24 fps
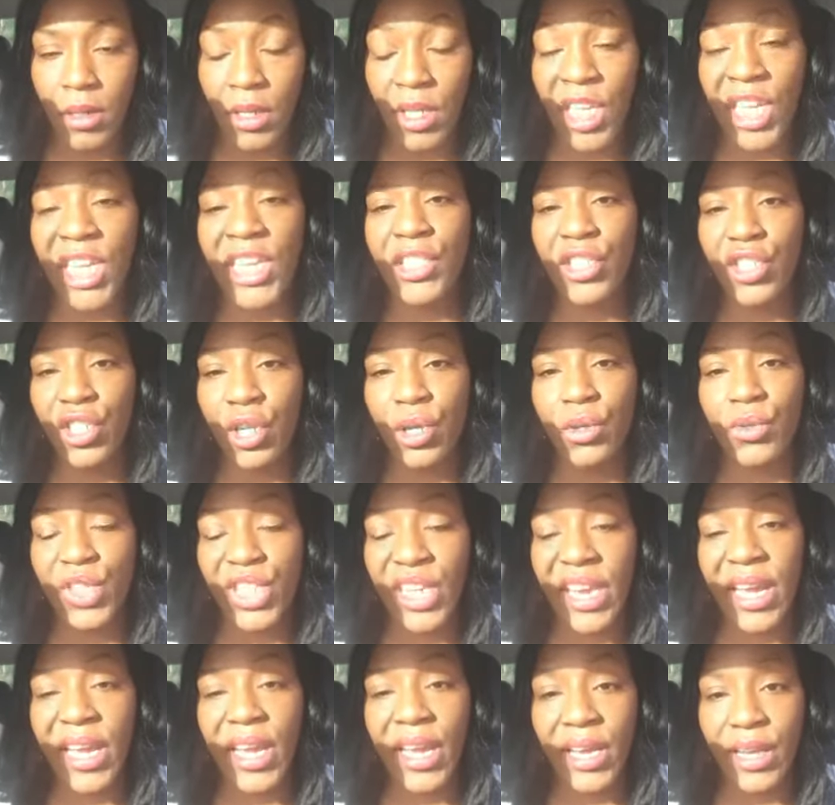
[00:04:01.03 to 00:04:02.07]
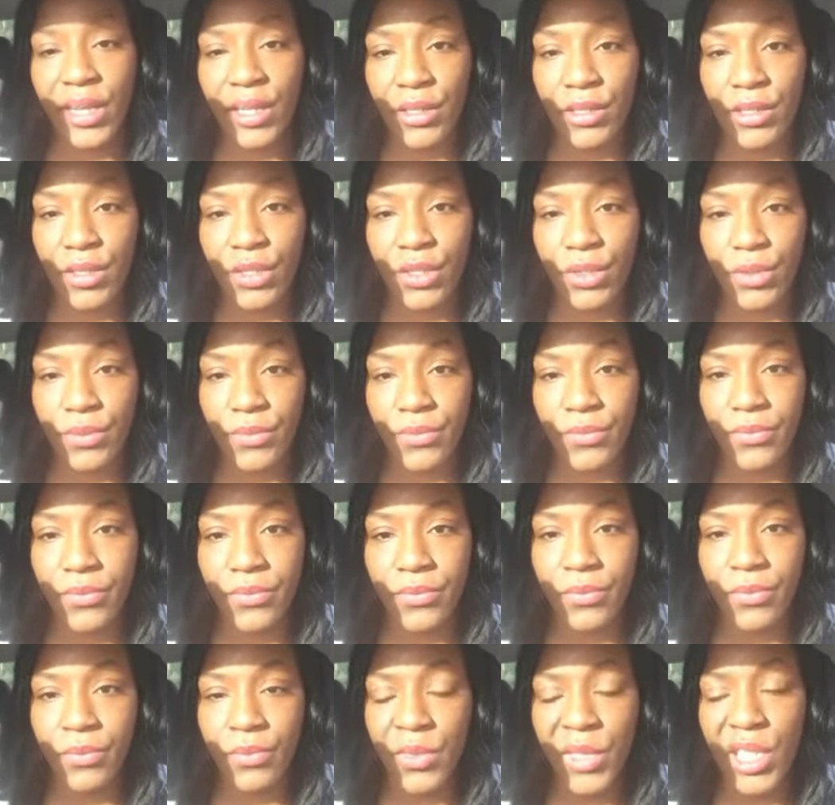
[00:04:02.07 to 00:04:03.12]
Get your change.
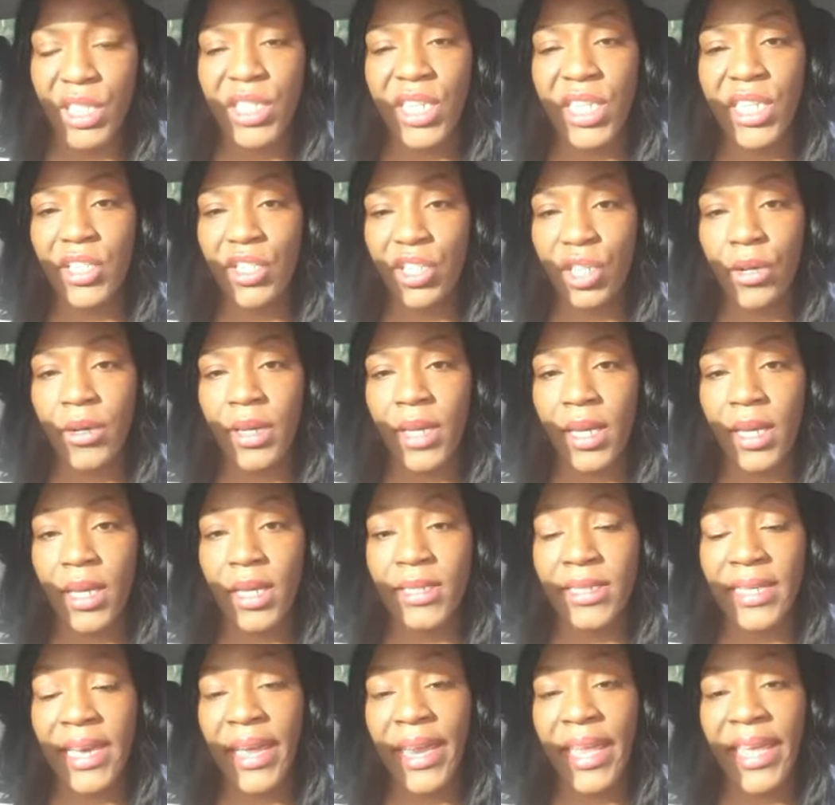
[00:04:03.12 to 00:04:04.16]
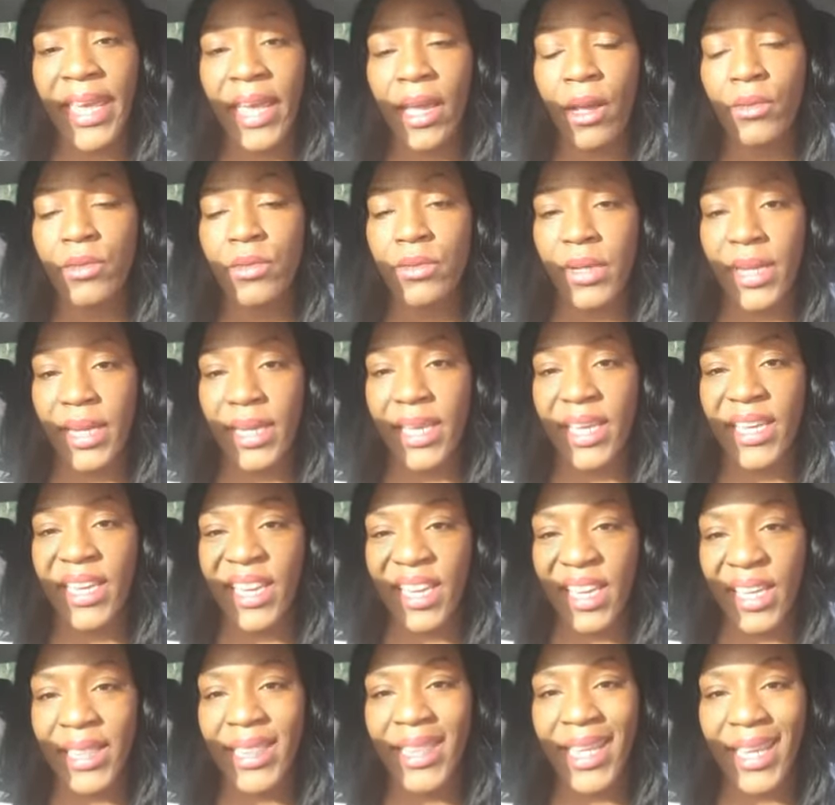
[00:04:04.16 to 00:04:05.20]
Teach your kids how to count so they can get